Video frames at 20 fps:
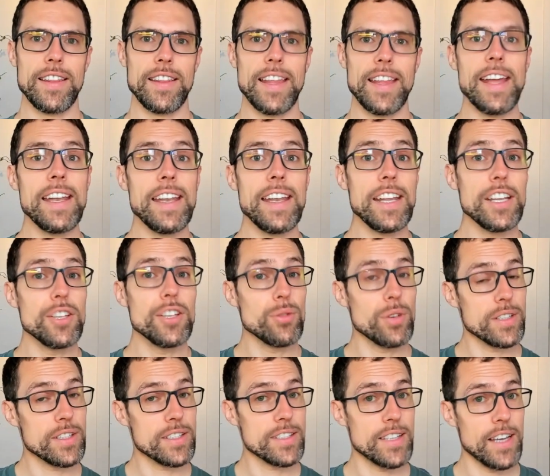They need to
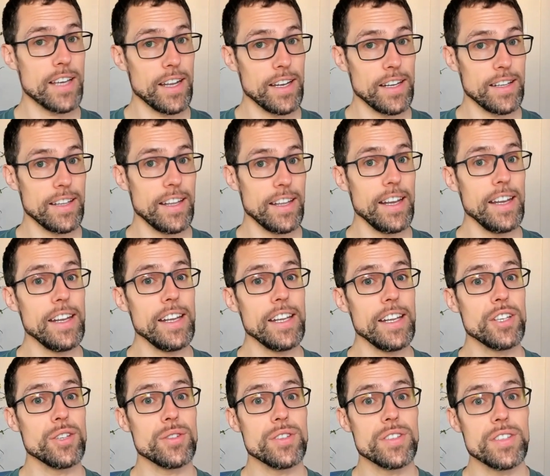understand it. They
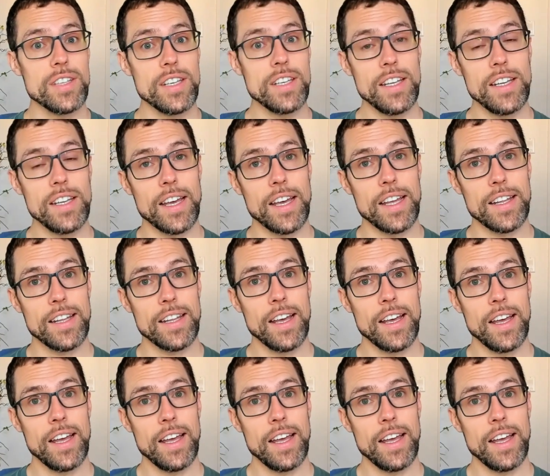need to see that,